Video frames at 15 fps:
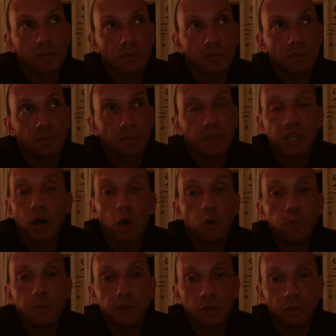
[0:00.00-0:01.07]
be
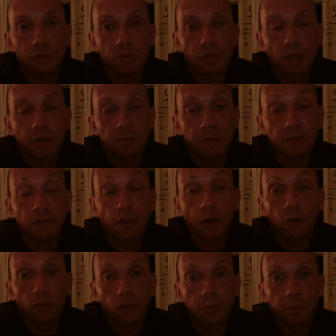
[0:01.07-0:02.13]
open and be
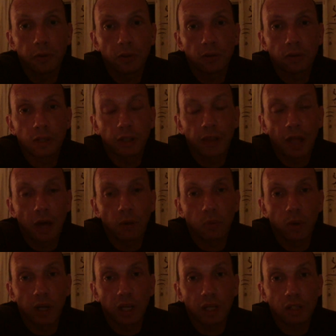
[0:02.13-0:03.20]
vulnerable in that
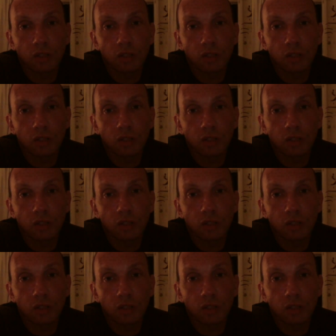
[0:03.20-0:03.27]
way